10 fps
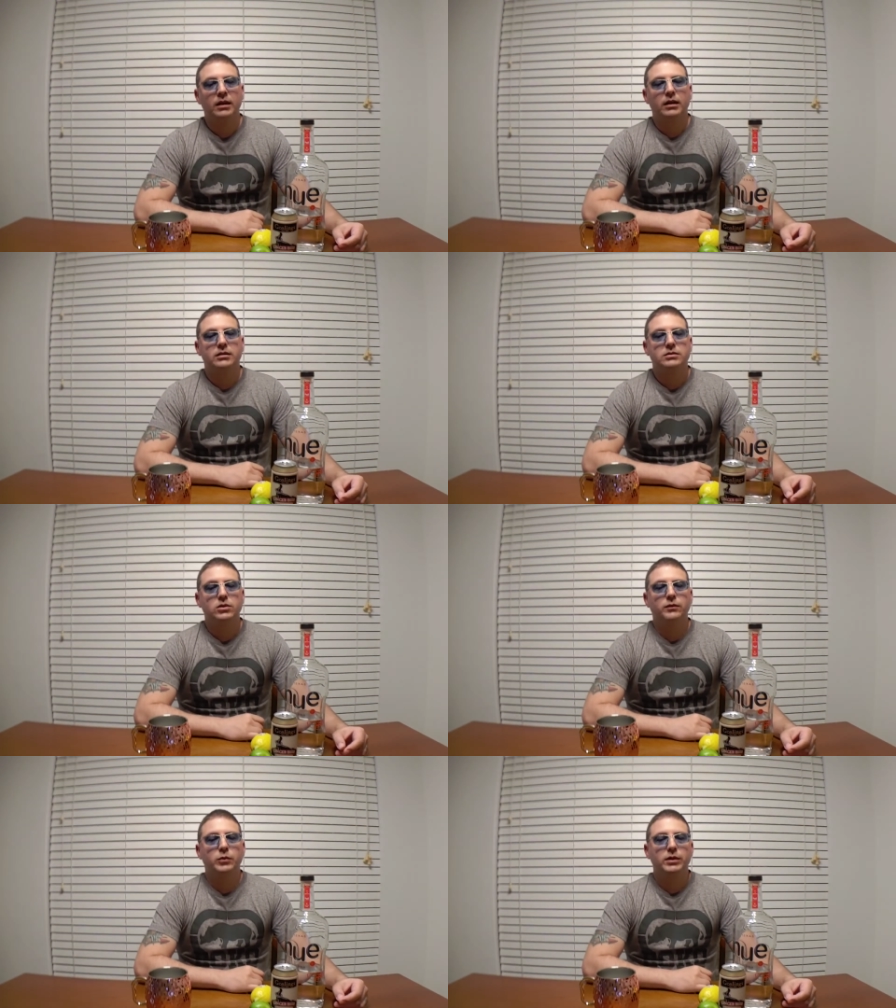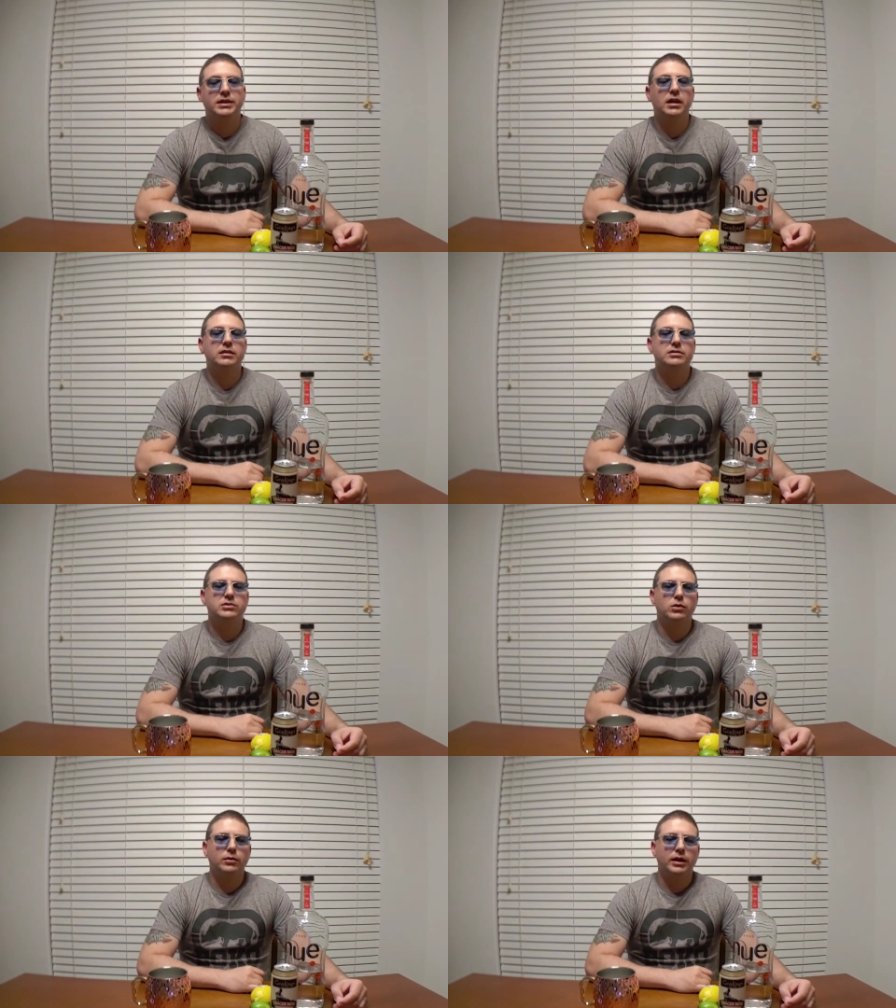As Sophie would tell the
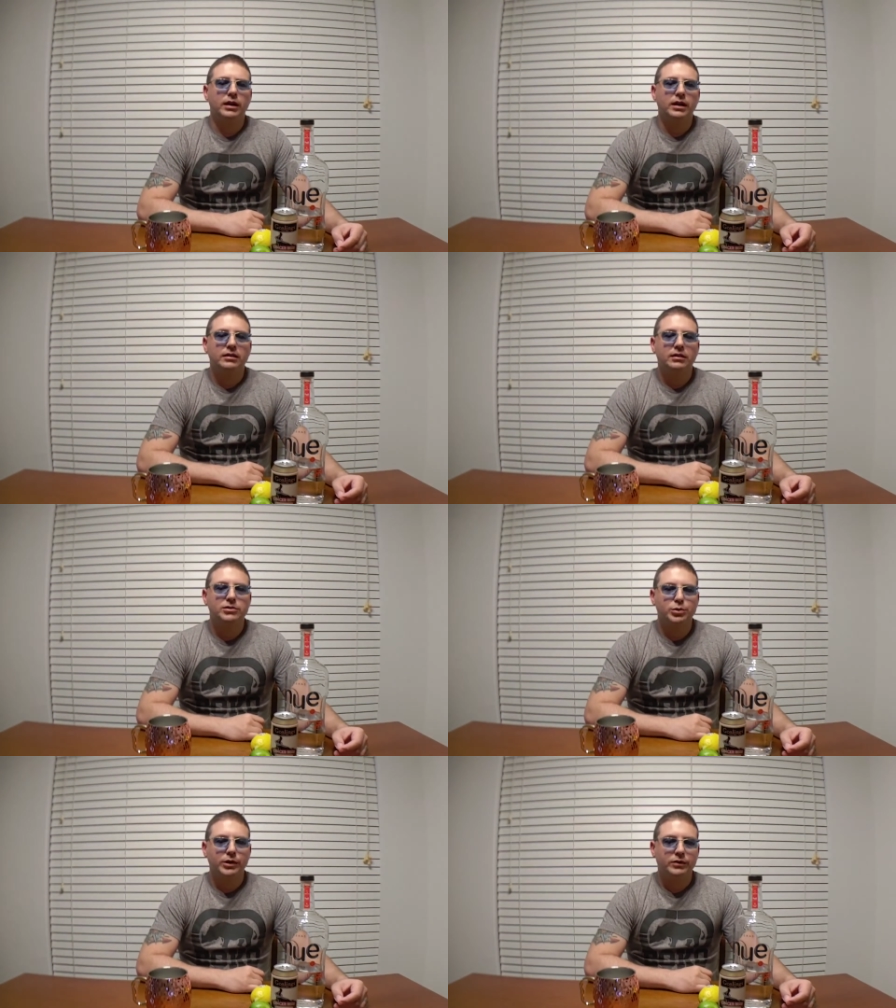story, the trio